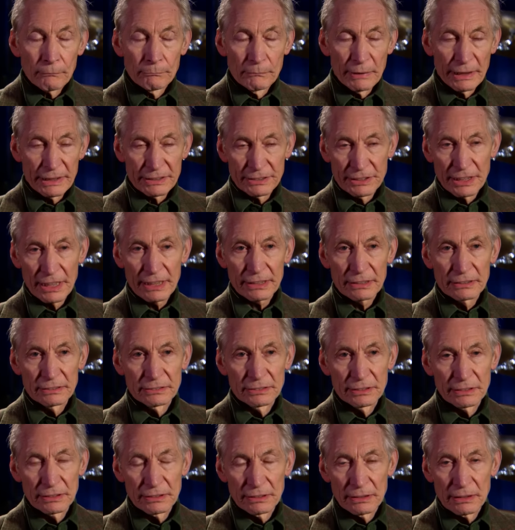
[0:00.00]
Mick
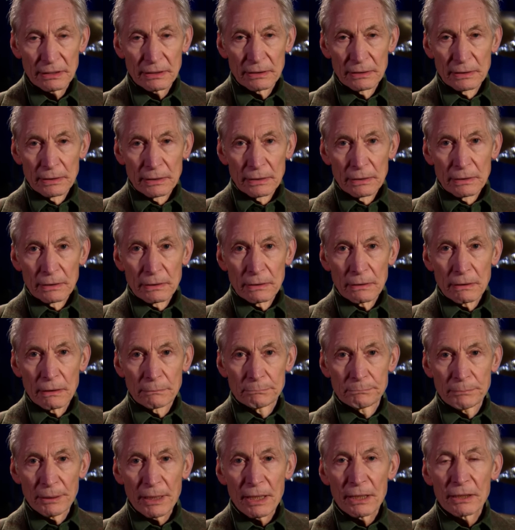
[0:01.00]
Jagger's, a,
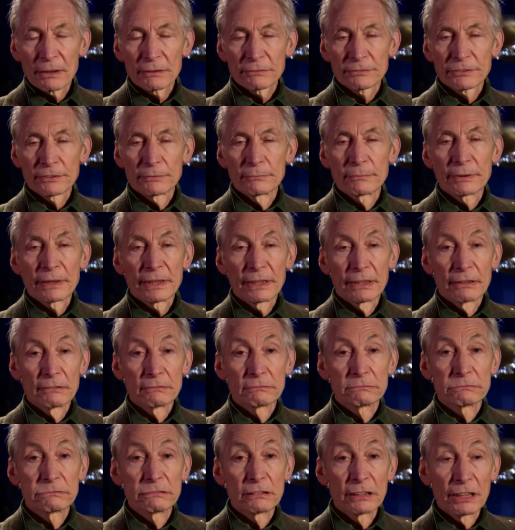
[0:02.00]
apart from being a
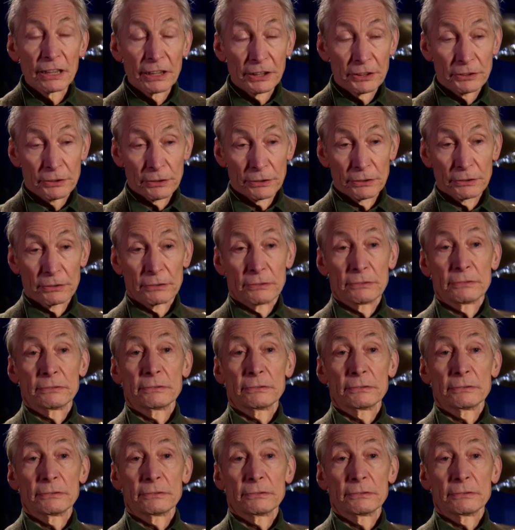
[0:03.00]
really good